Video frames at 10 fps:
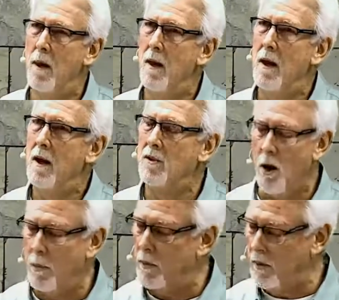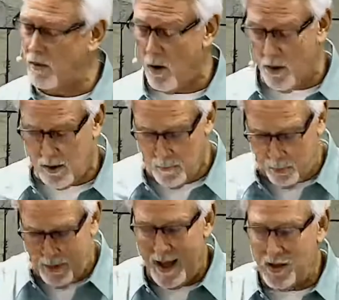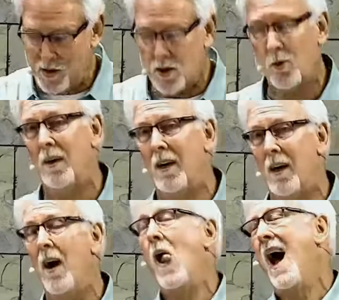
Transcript: He's opened the doors and placed you in here.